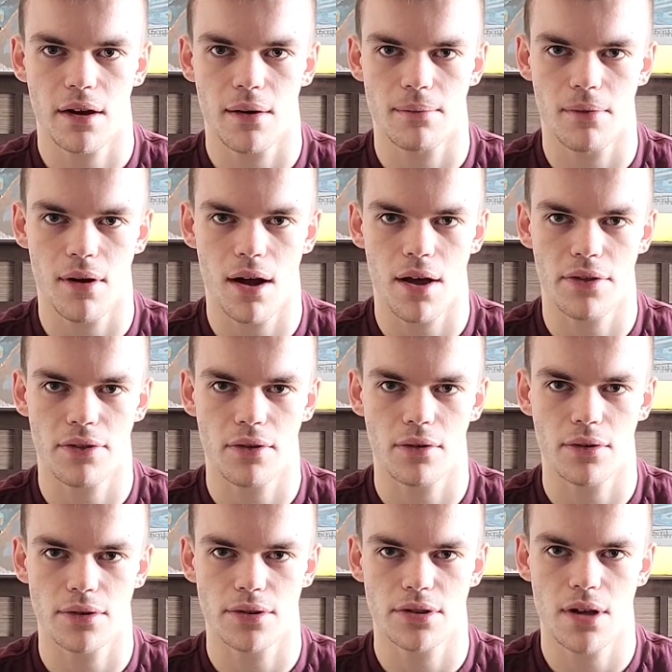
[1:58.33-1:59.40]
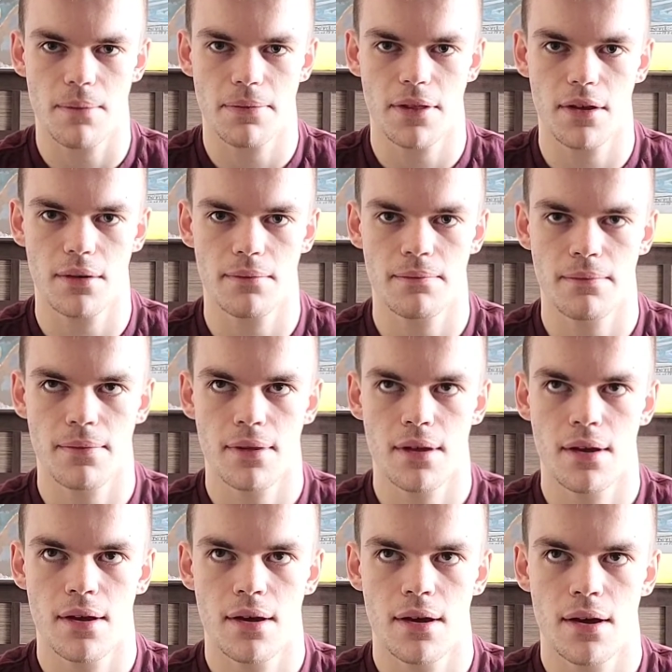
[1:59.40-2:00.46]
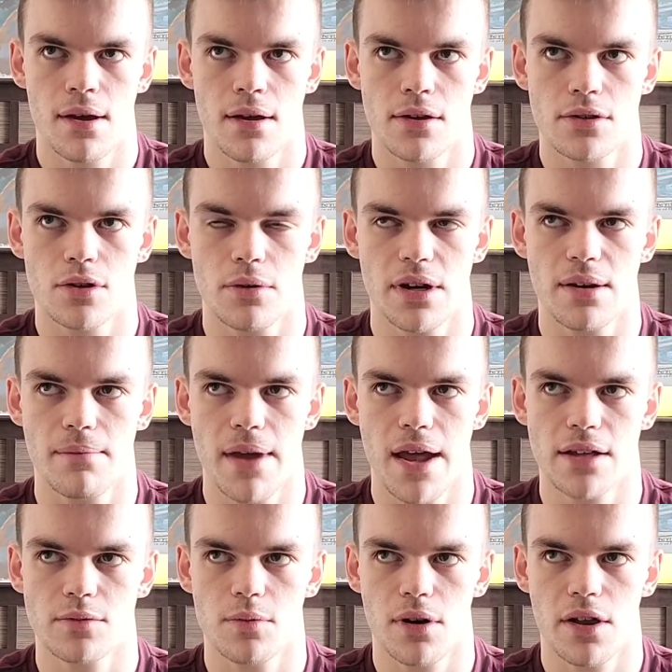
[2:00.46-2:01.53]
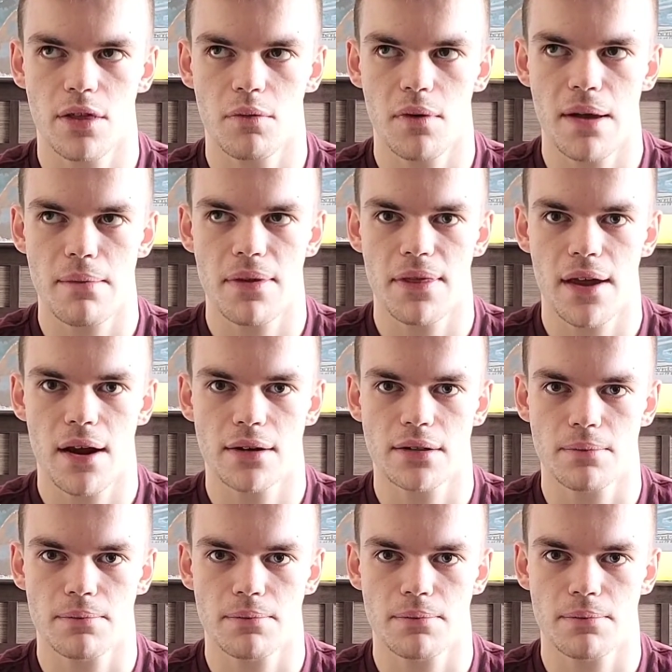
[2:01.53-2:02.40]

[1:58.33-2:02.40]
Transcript: a brothel or something. So he demands one of the women there to